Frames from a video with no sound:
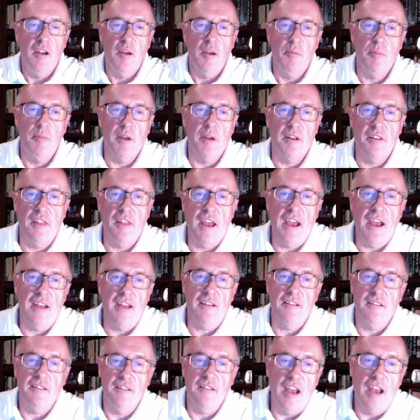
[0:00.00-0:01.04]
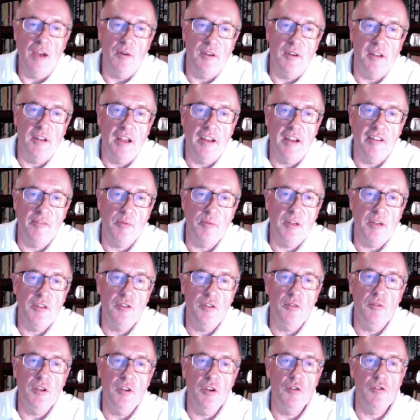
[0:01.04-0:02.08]
But that nowadays we
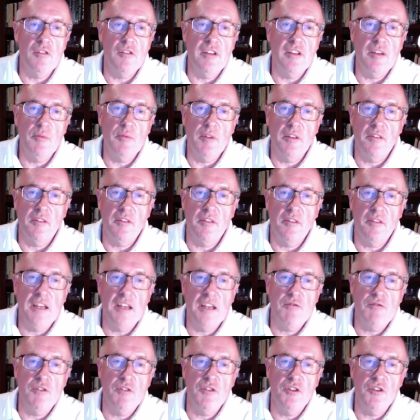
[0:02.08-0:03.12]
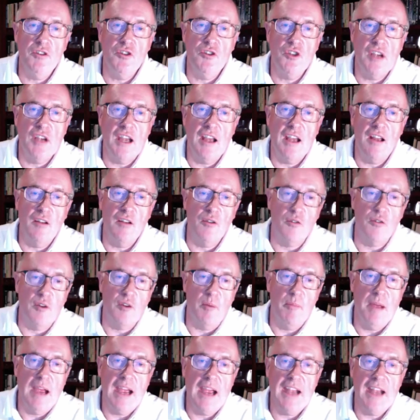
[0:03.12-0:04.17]
do usually with the estrogen gel or a
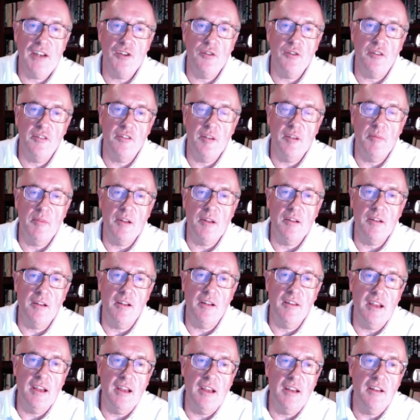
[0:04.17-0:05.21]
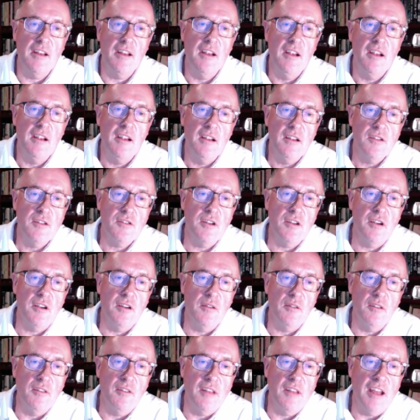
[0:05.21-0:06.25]
patch or something like that.
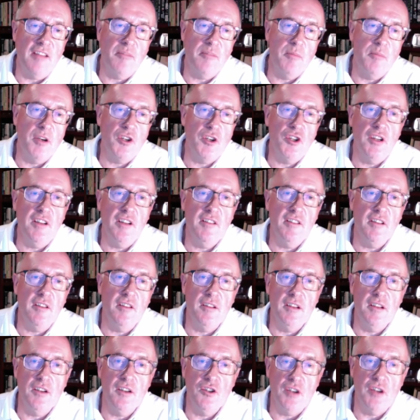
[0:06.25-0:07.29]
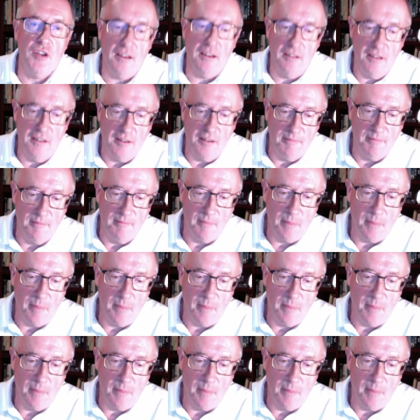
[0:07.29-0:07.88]
So that's much easier than injecting.